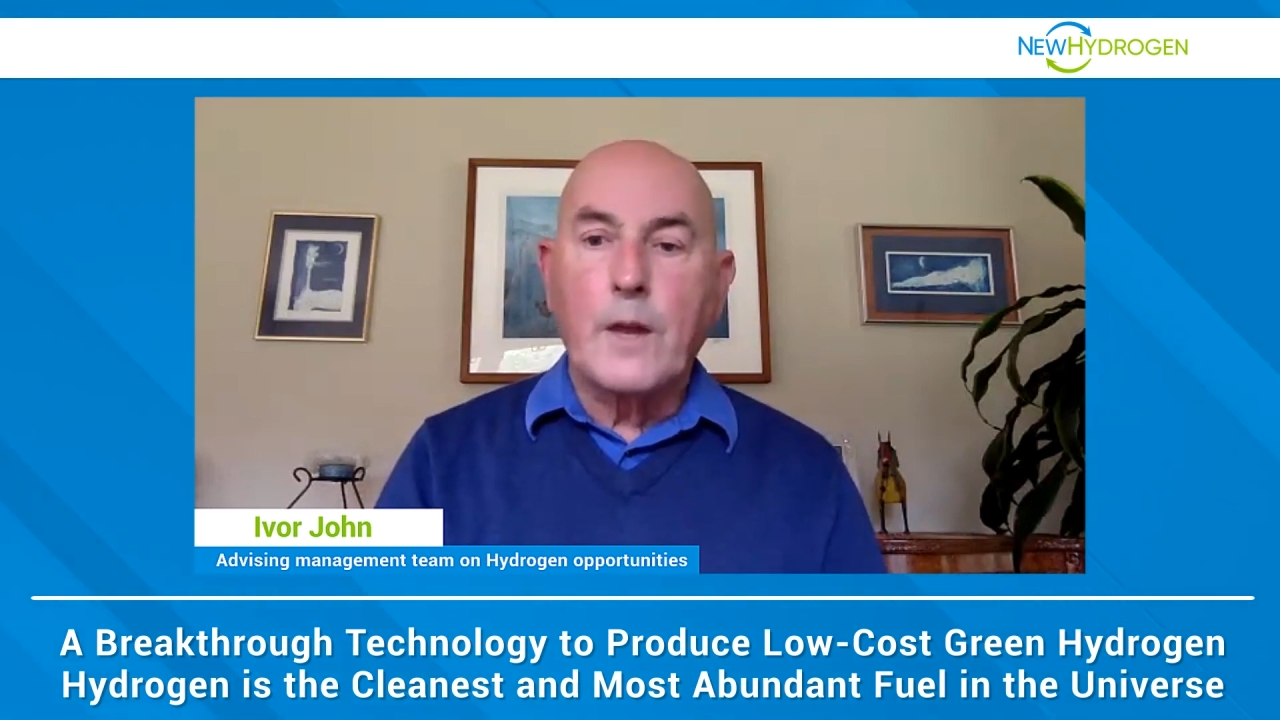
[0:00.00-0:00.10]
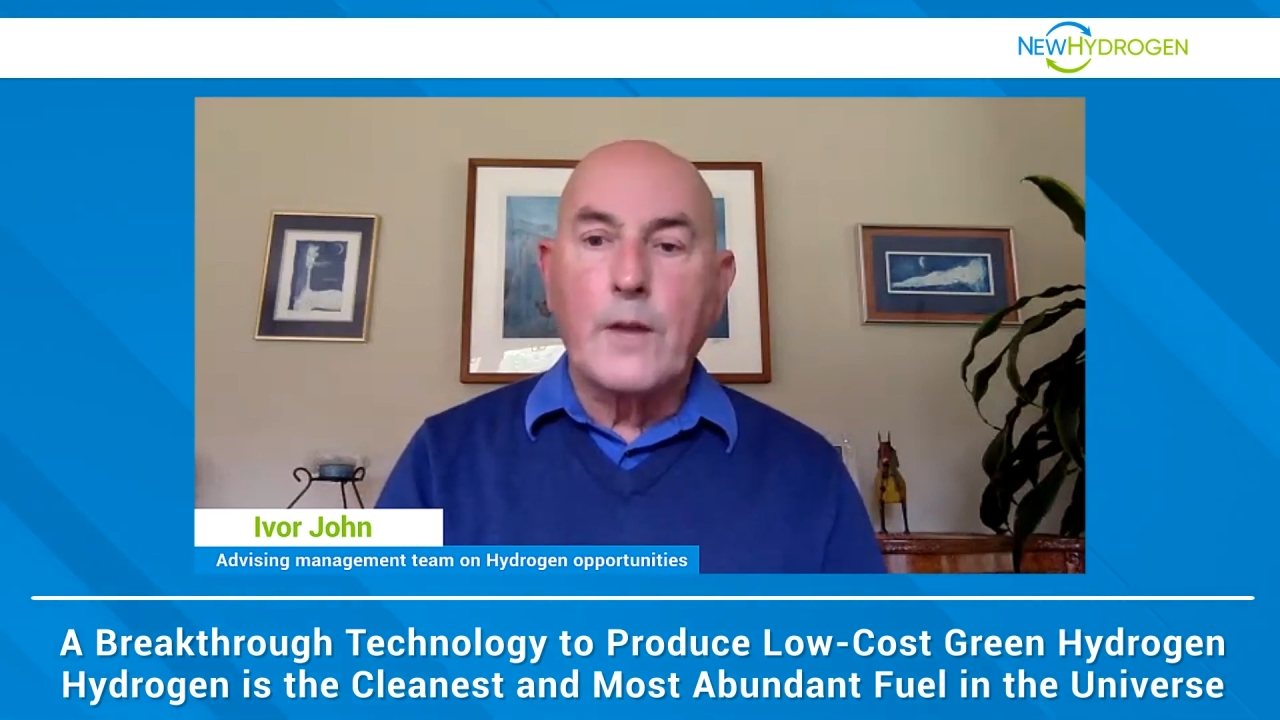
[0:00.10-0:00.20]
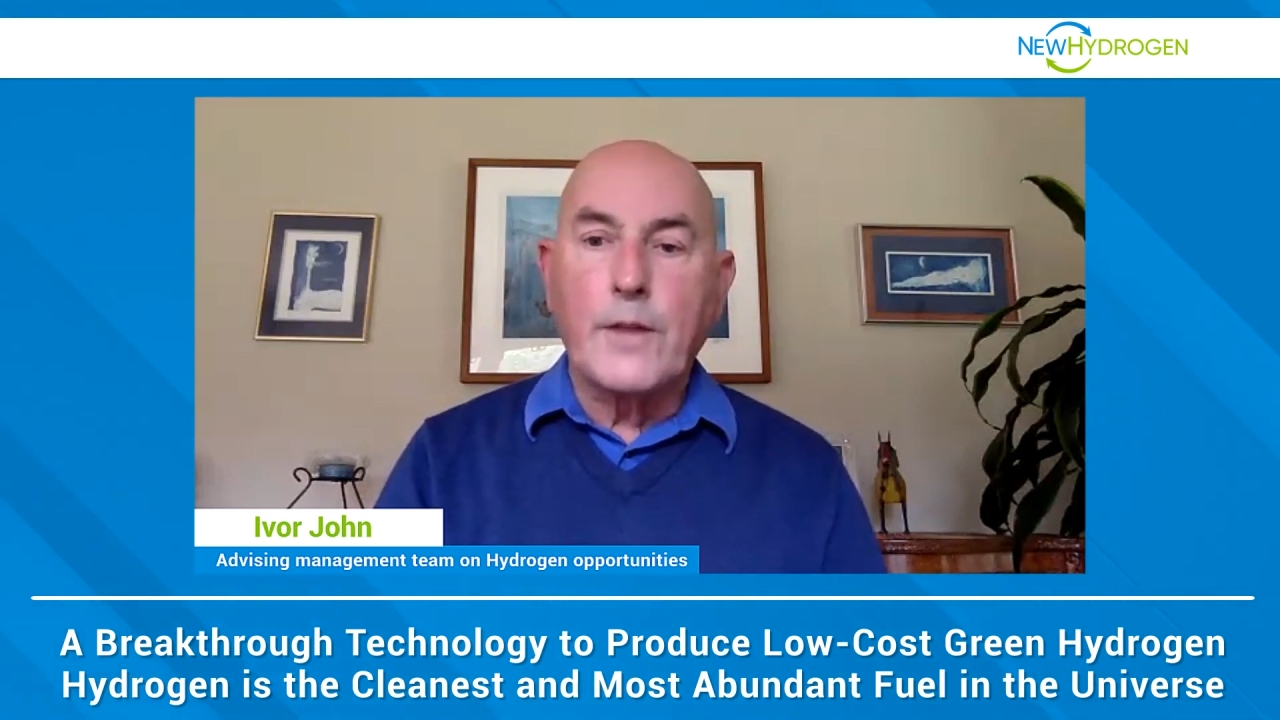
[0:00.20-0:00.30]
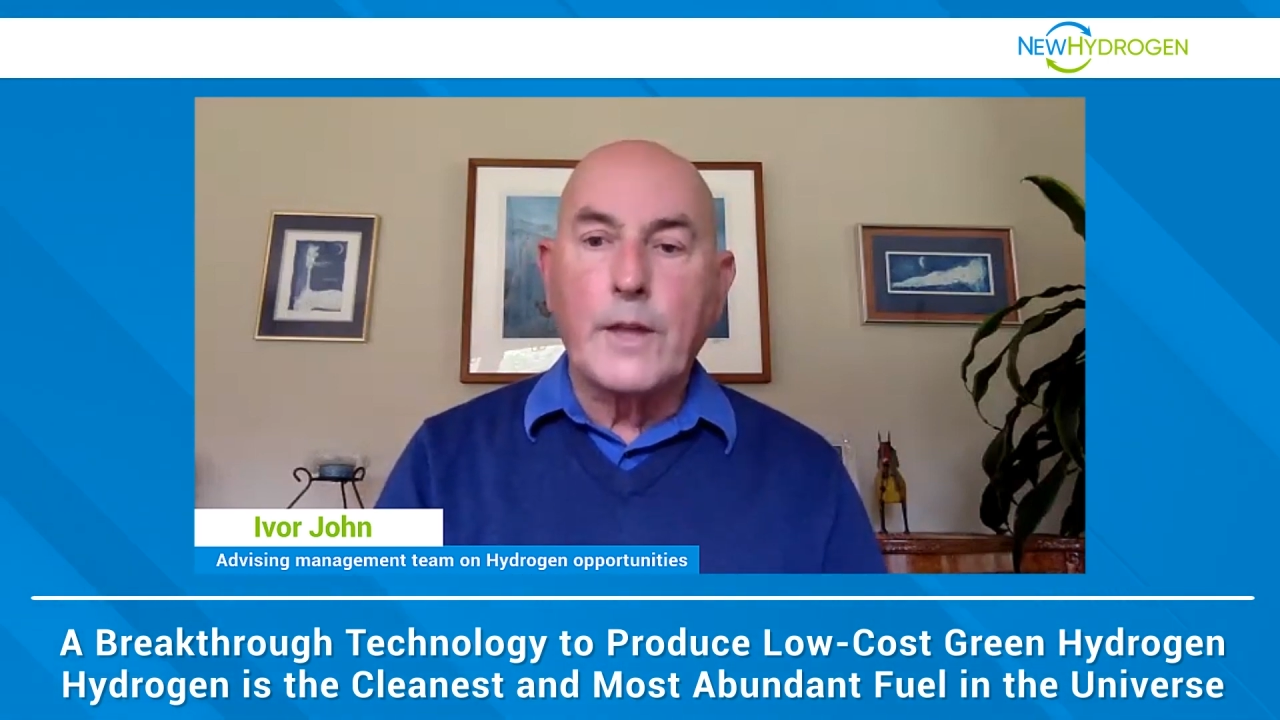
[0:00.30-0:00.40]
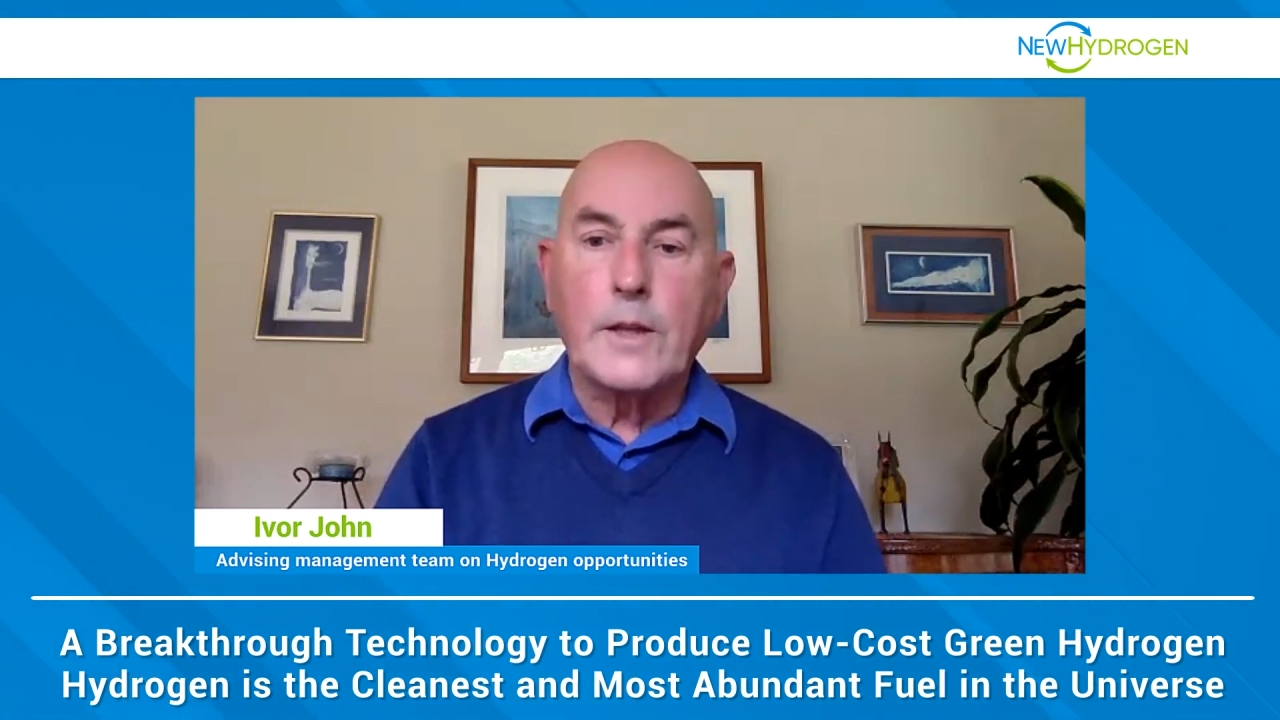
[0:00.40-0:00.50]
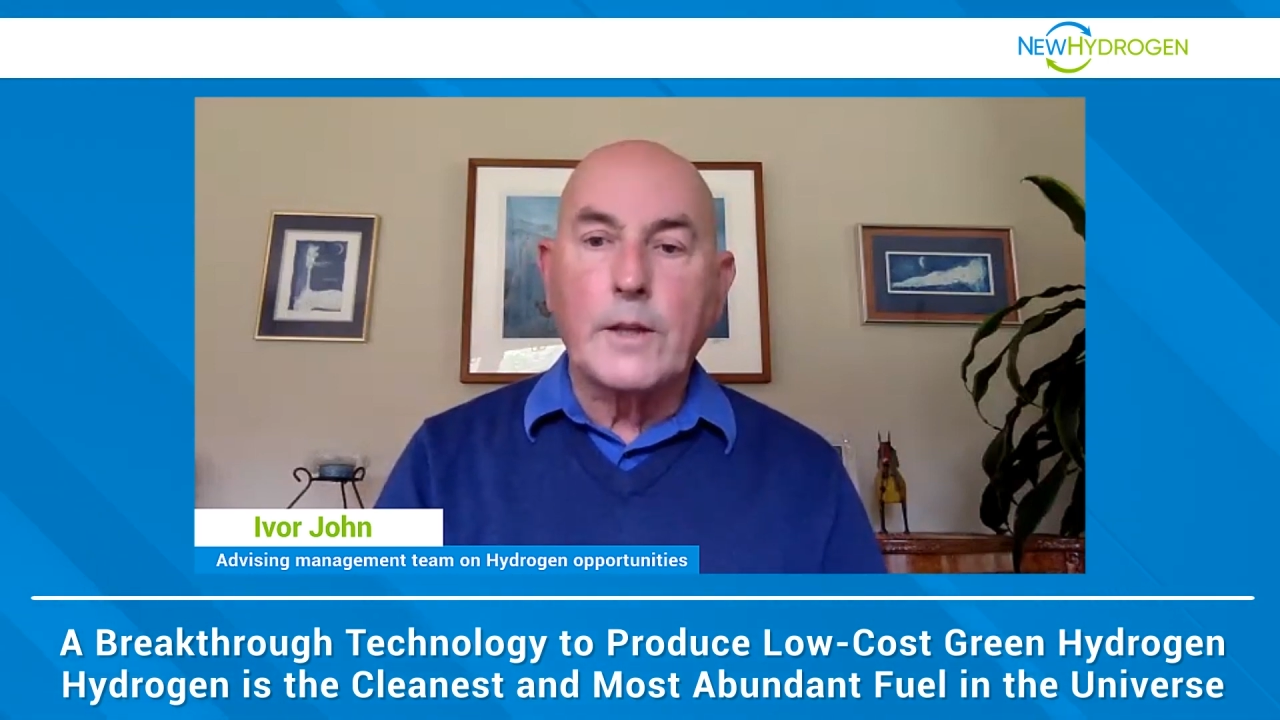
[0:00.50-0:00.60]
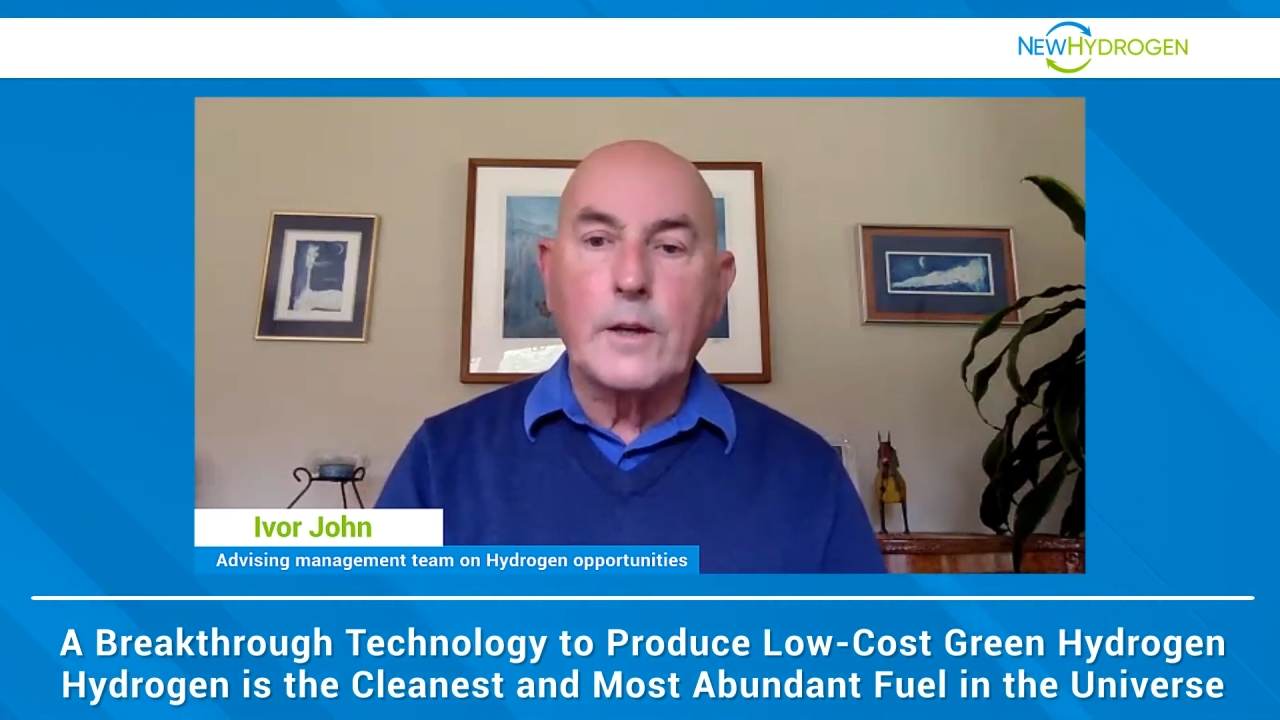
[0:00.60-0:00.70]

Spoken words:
I think,